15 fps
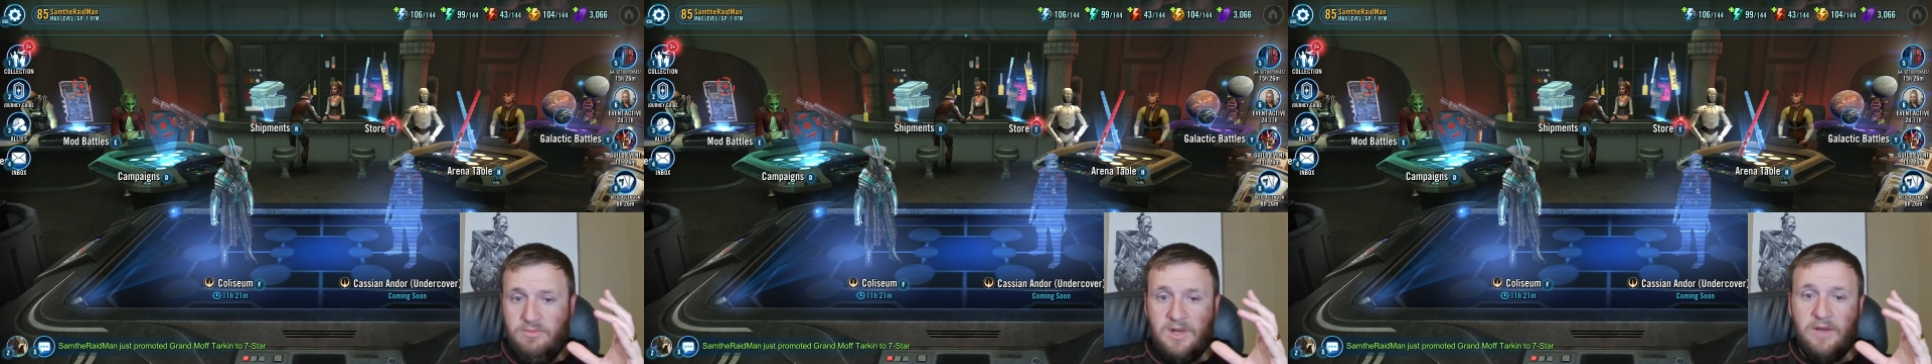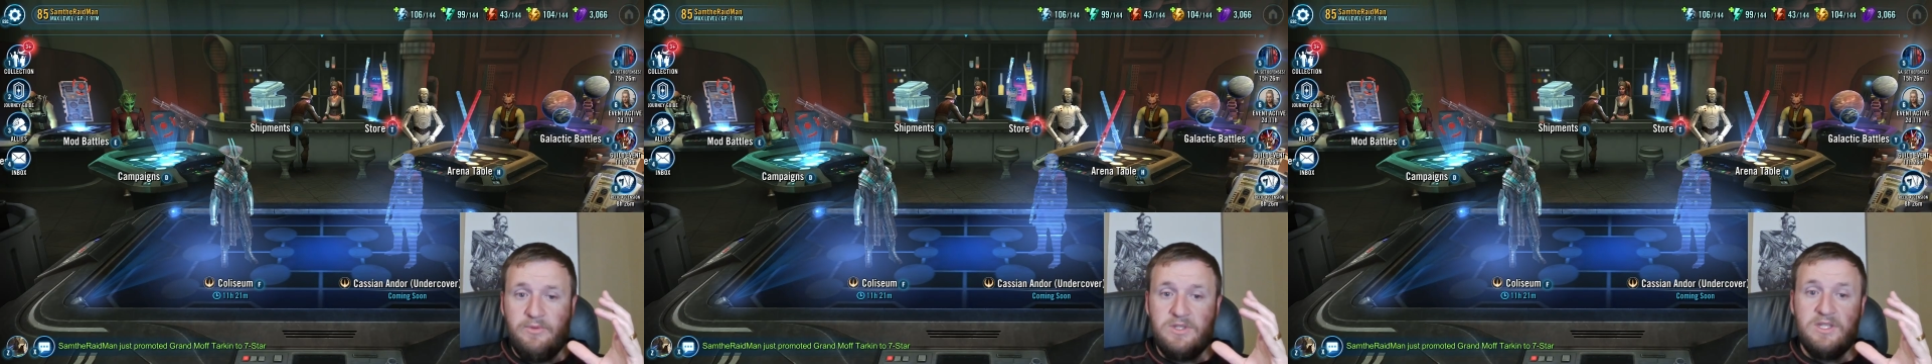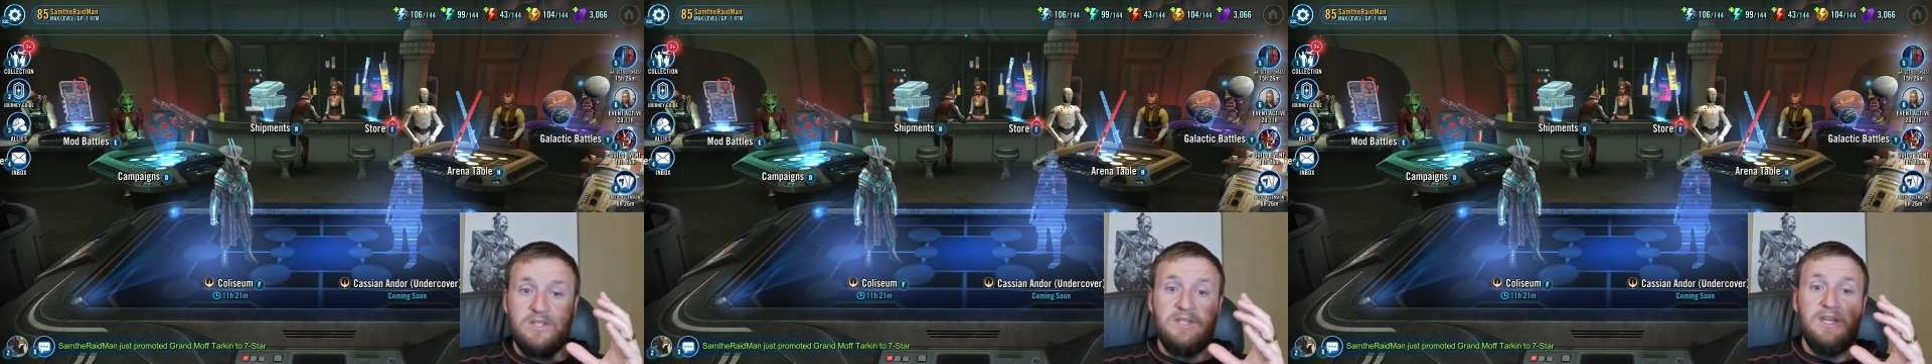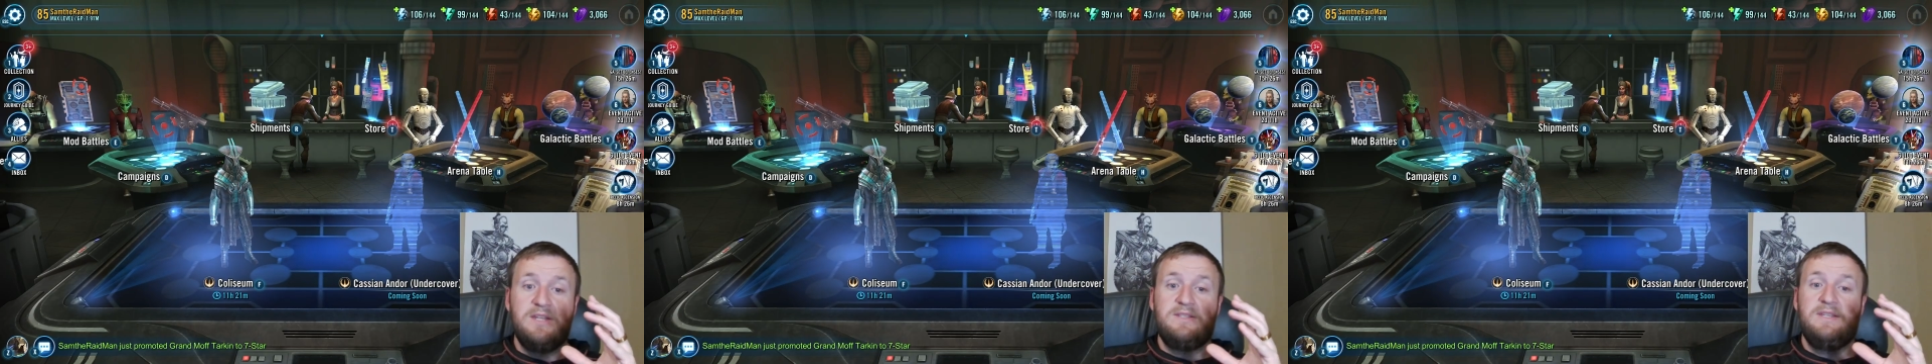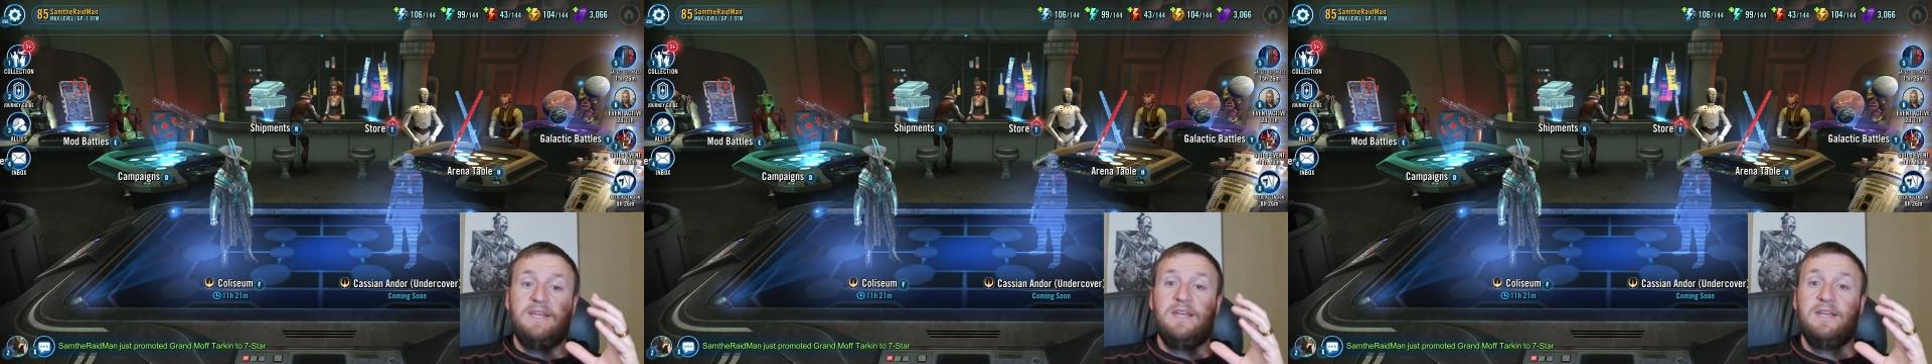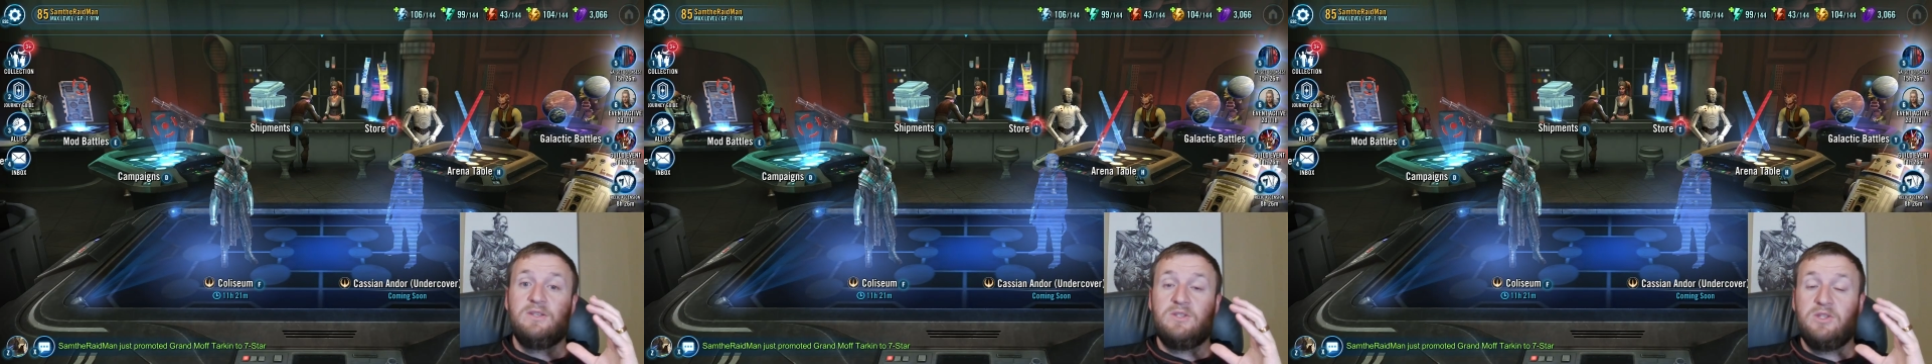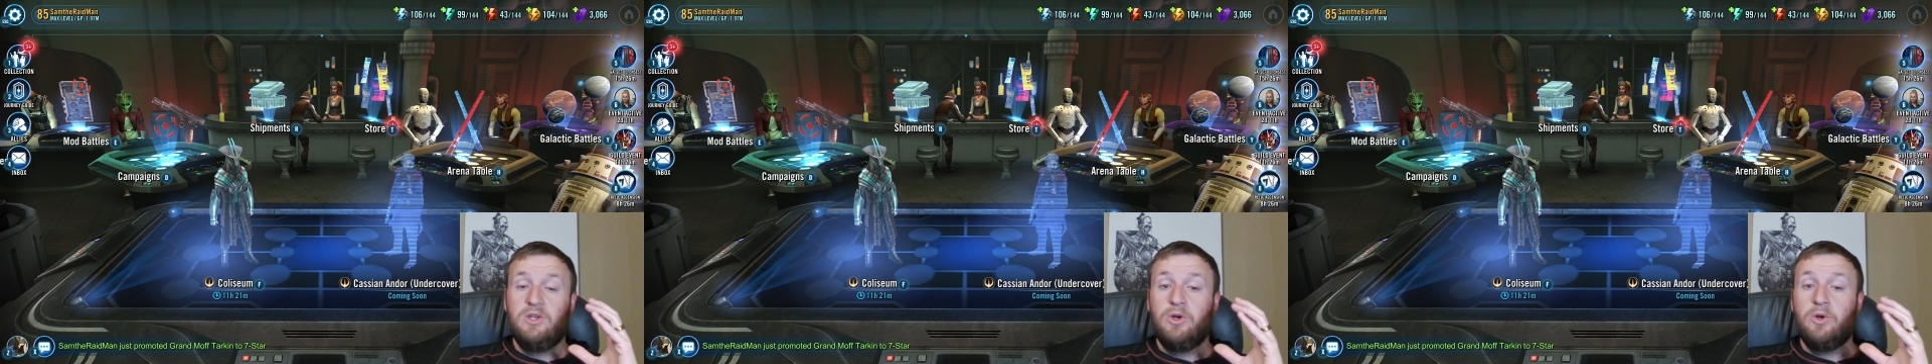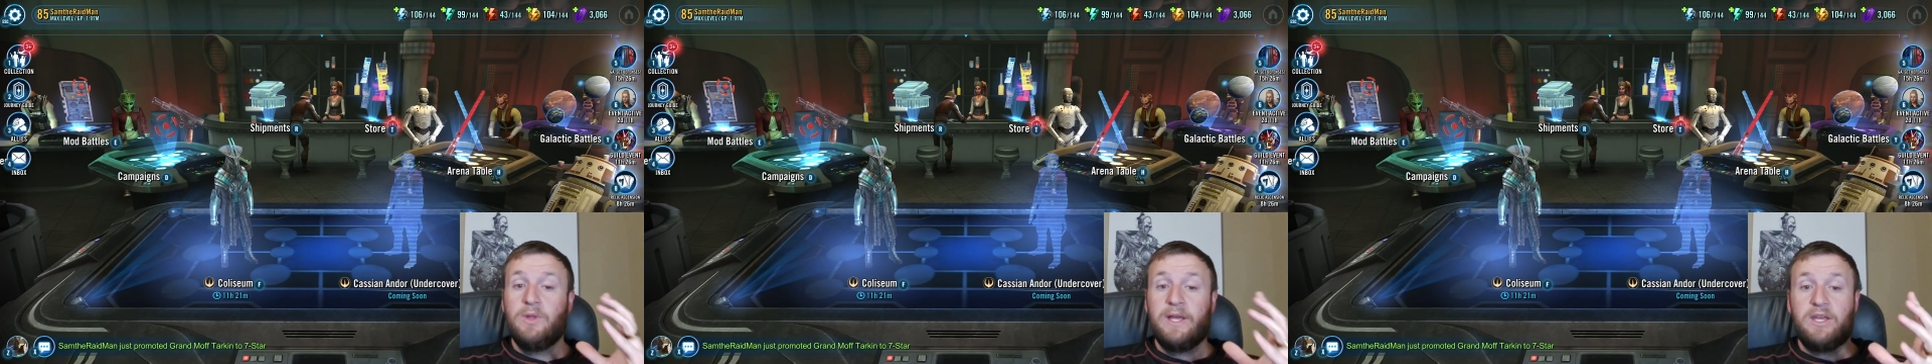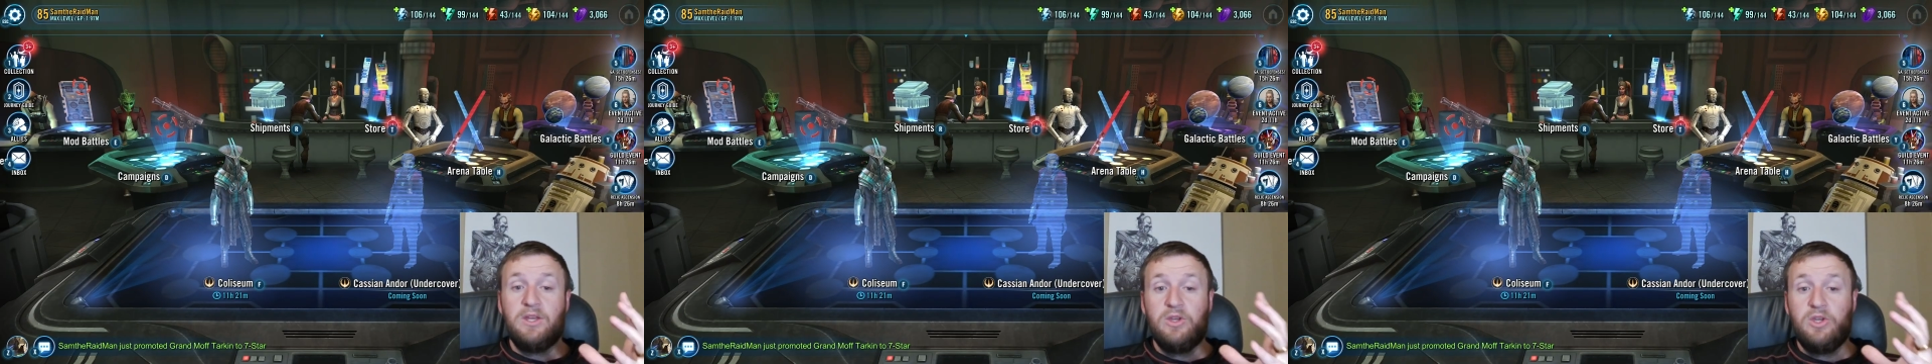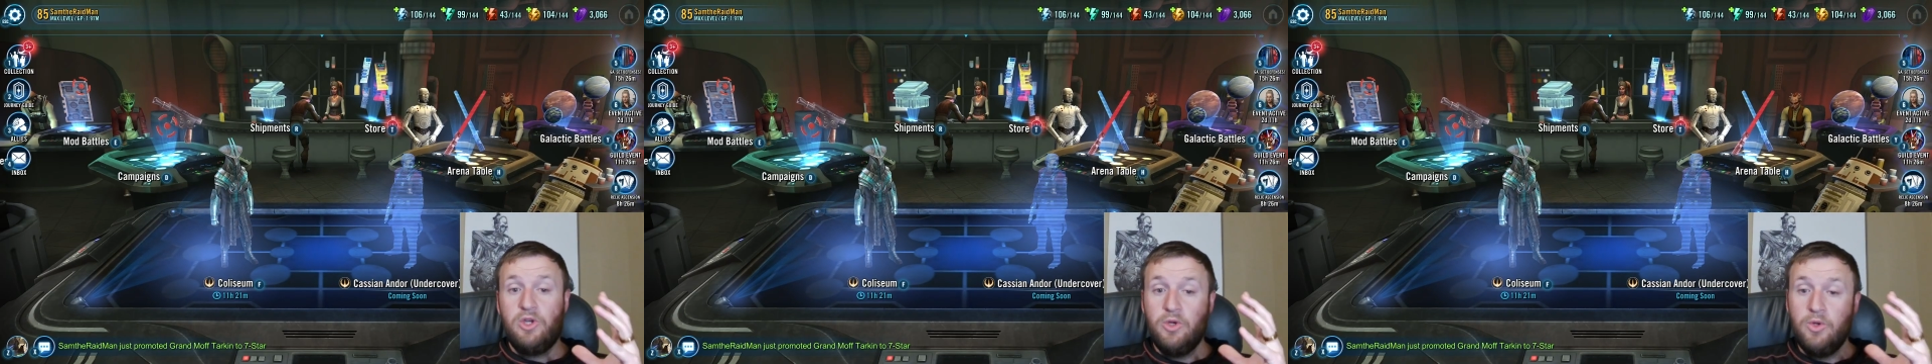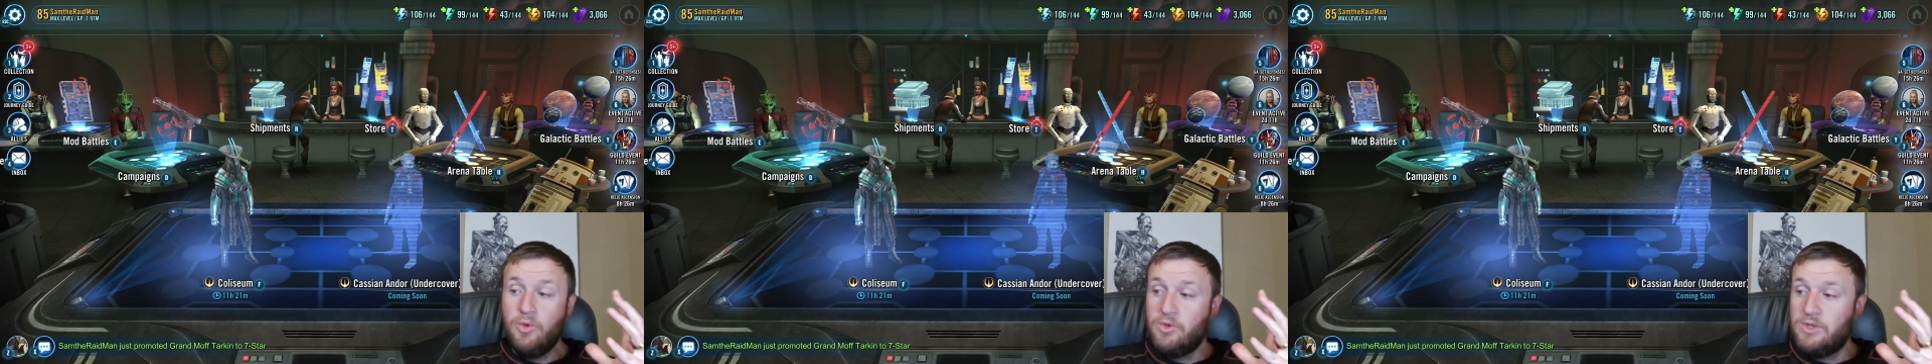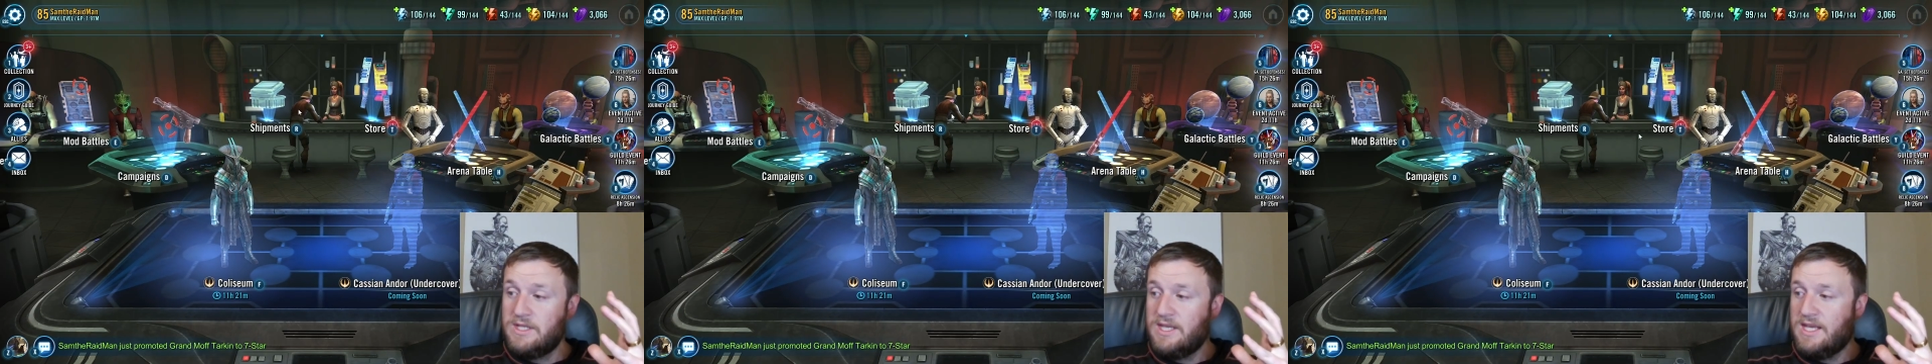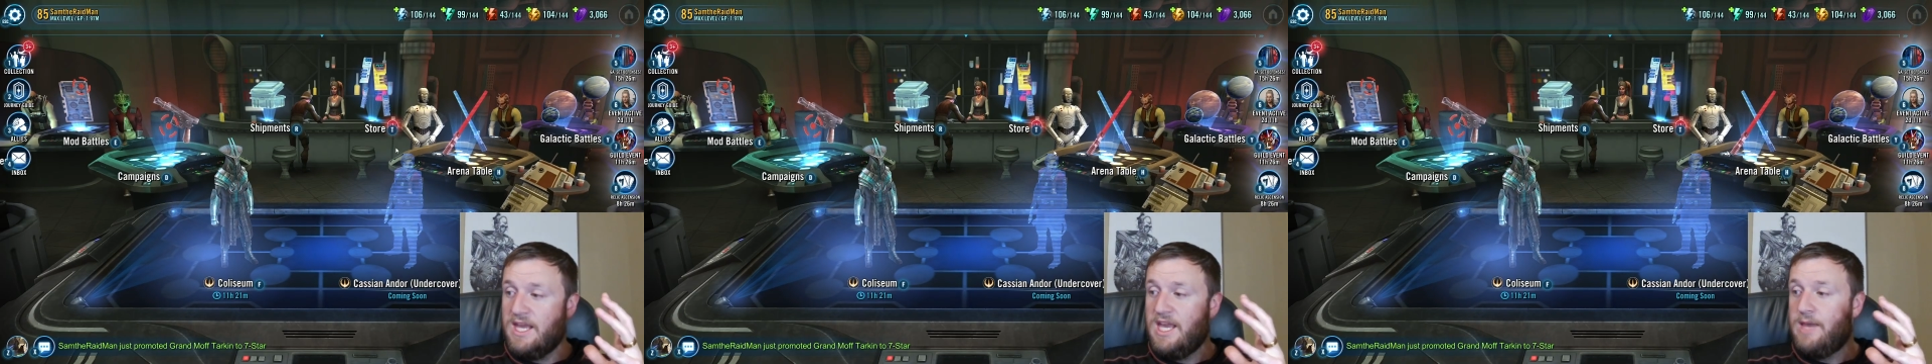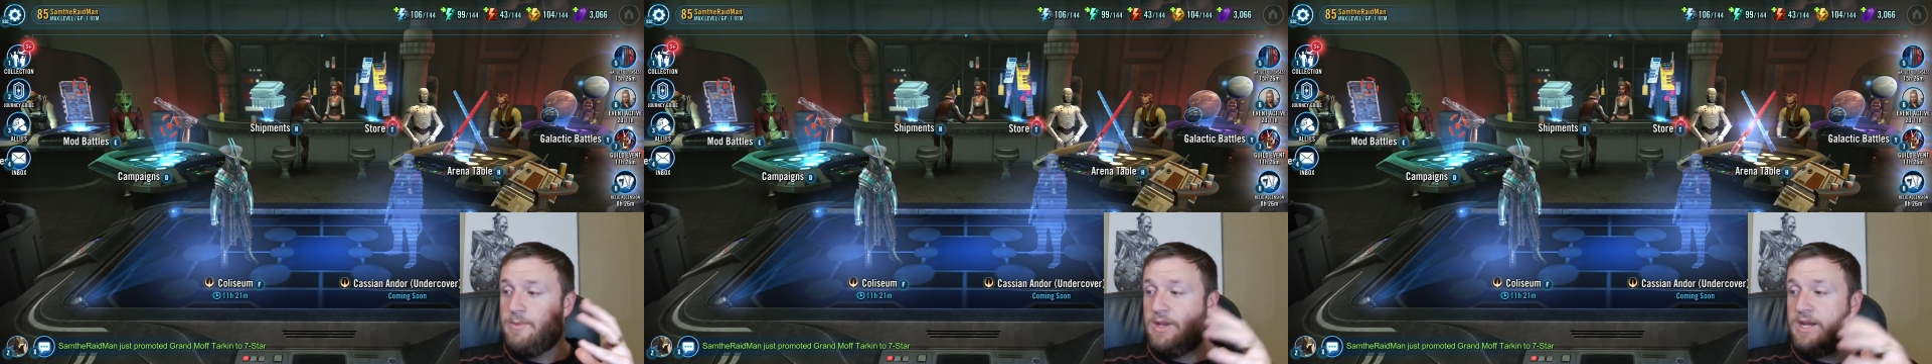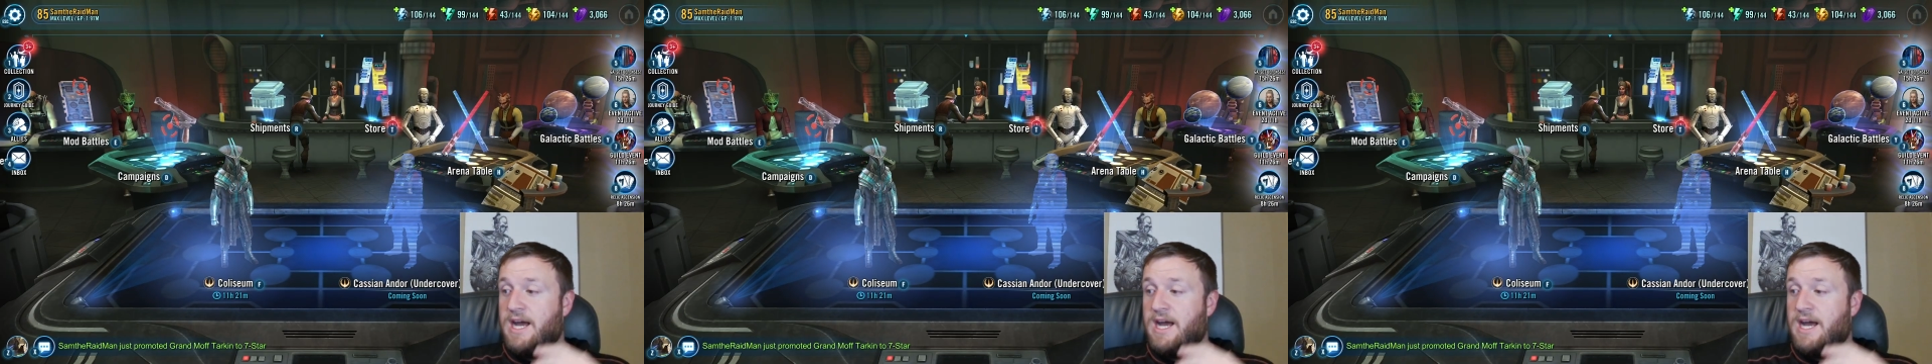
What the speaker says: Obviously, GAC is still like huge in the game, and